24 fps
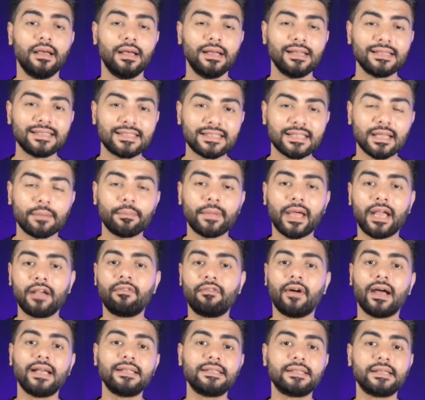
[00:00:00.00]
some
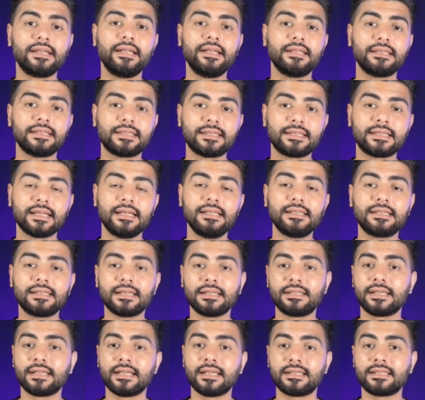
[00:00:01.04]
advisory still
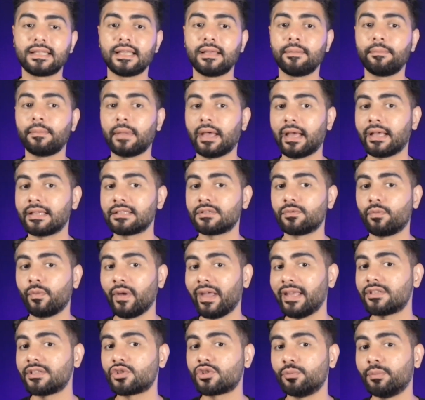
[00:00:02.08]
suggests them as
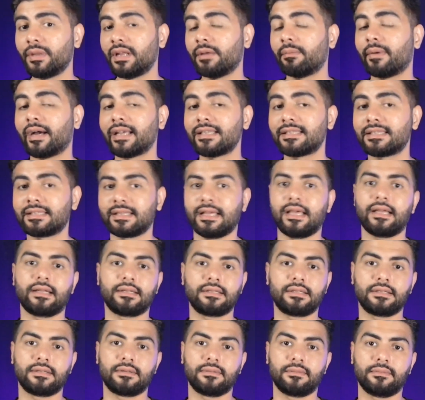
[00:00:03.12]
ways to minimize
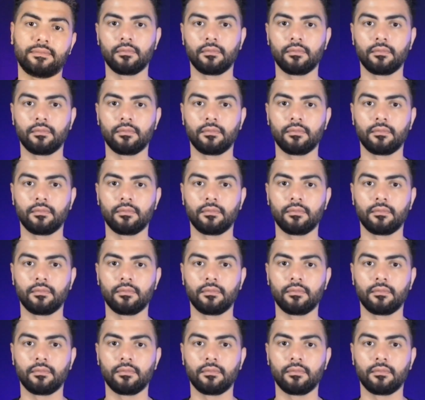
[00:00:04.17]
tax.